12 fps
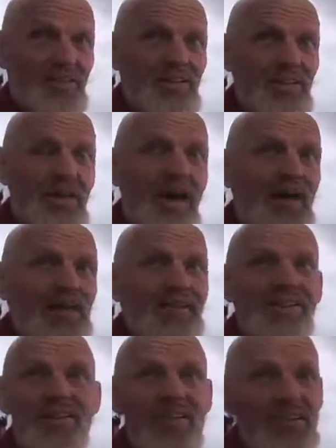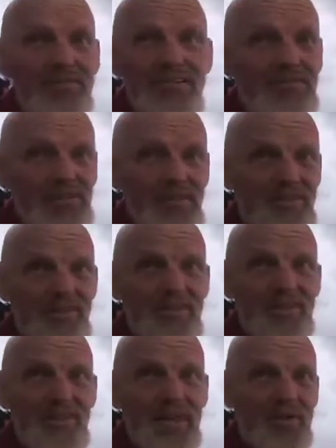that is not a difficult
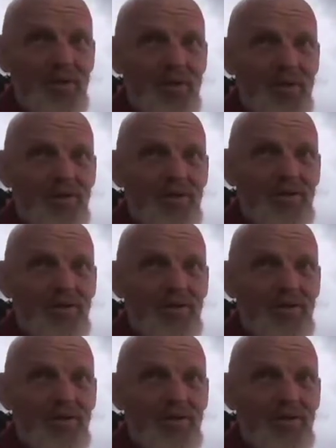at all.